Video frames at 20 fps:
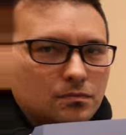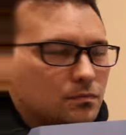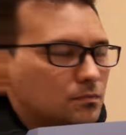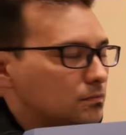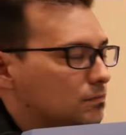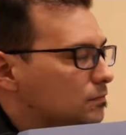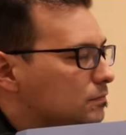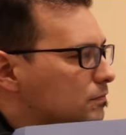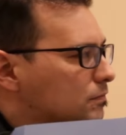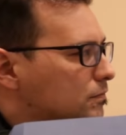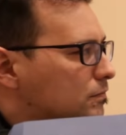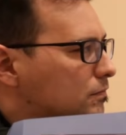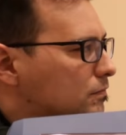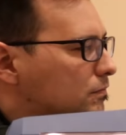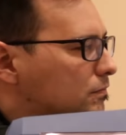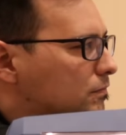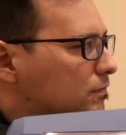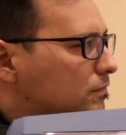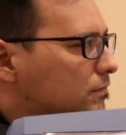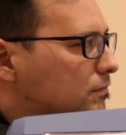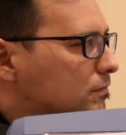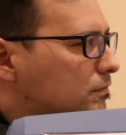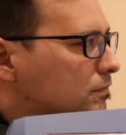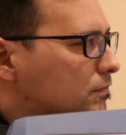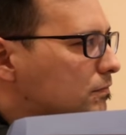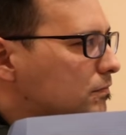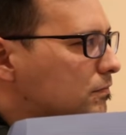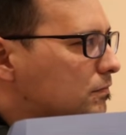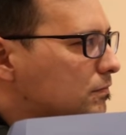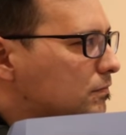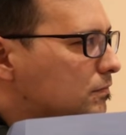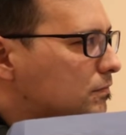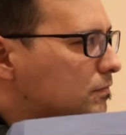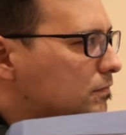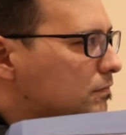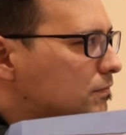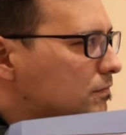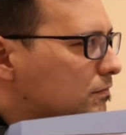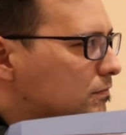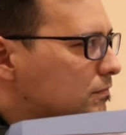
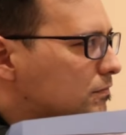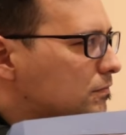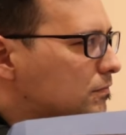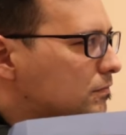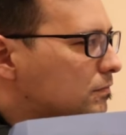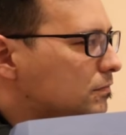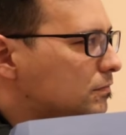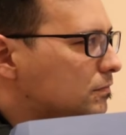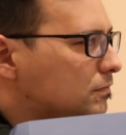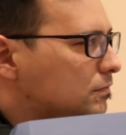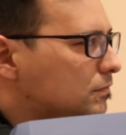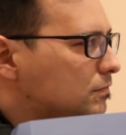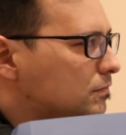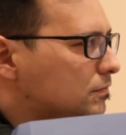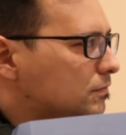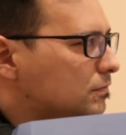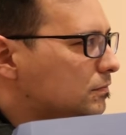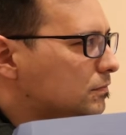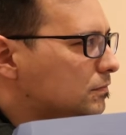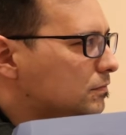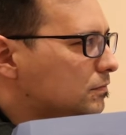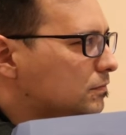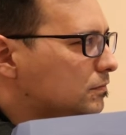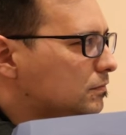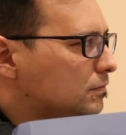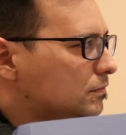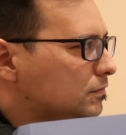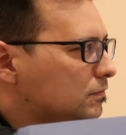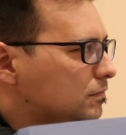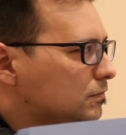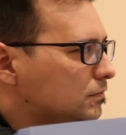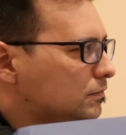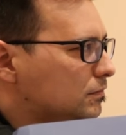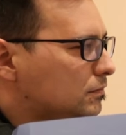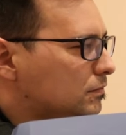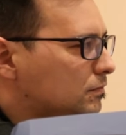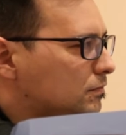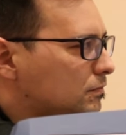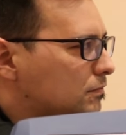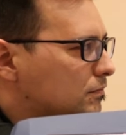
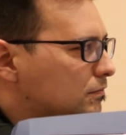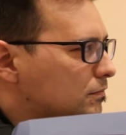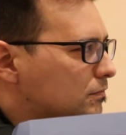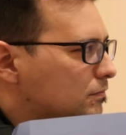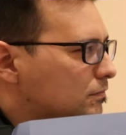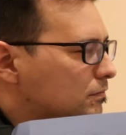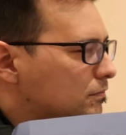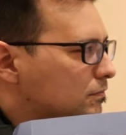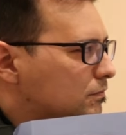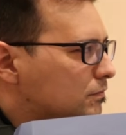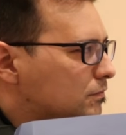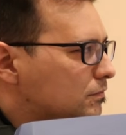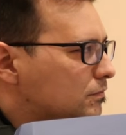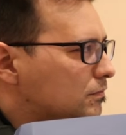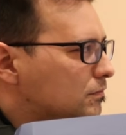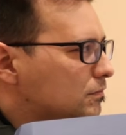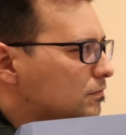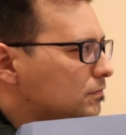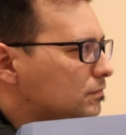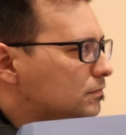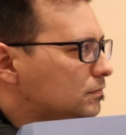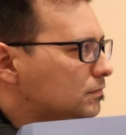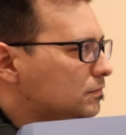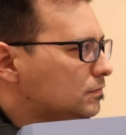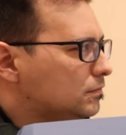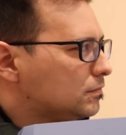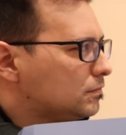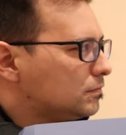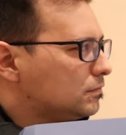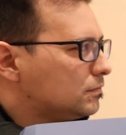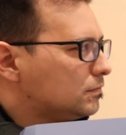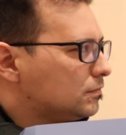No words are spoken by the person on screen.